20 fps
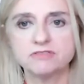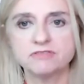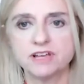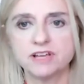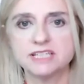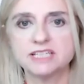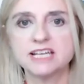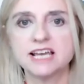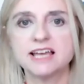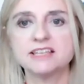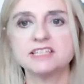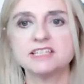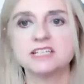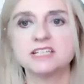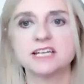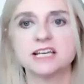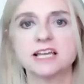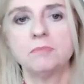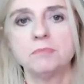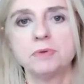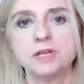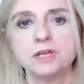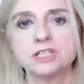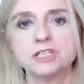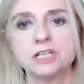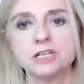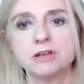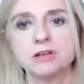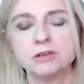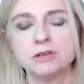fantastic
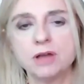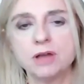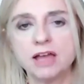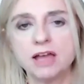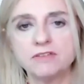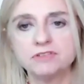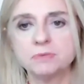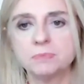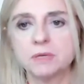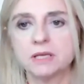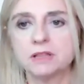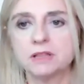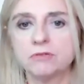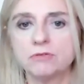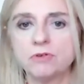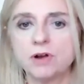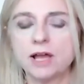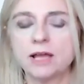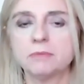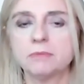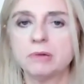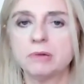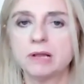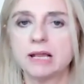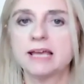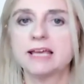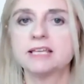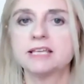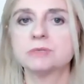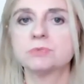but you know you have to be in the right
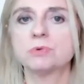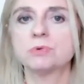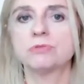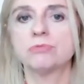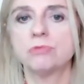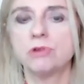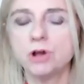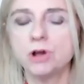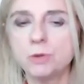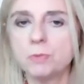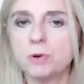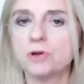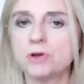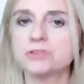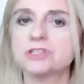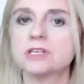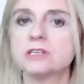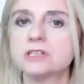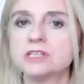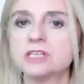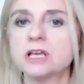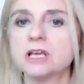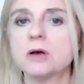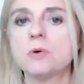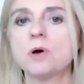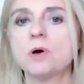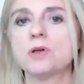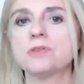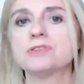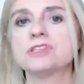place with robots and
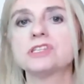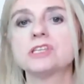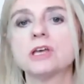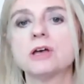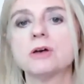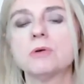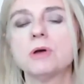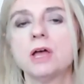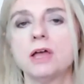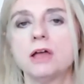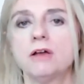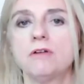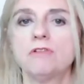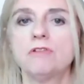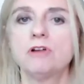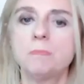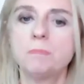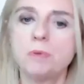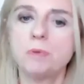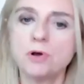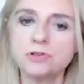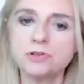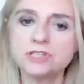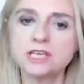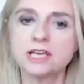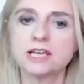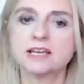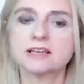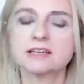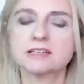so on so
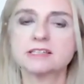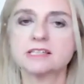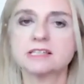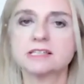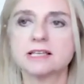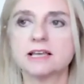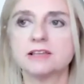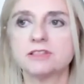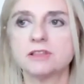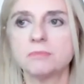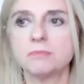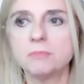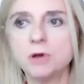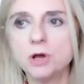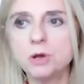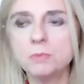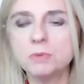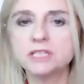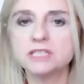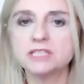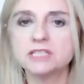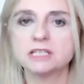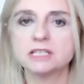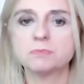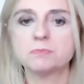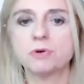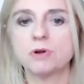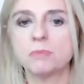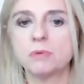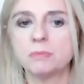robotics at the moment is
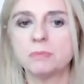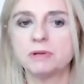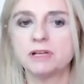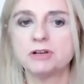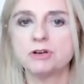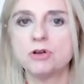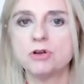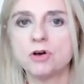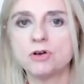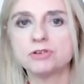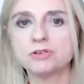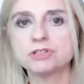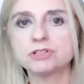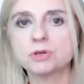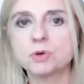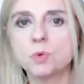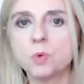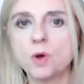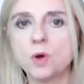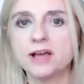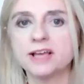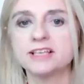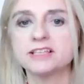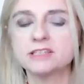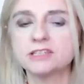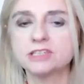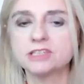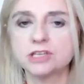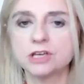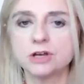probably not
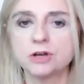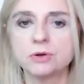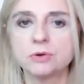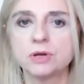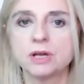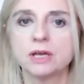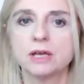quite so